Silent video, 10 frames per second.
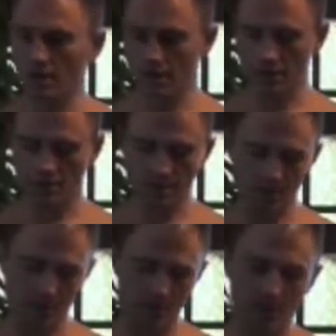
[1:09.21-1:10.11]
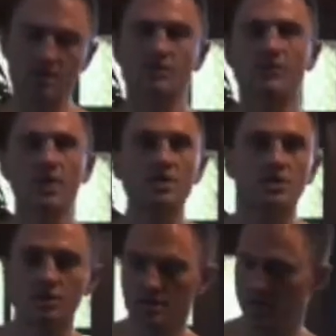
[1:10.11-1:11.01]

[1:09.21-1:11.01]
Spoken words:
It just tastes fresher,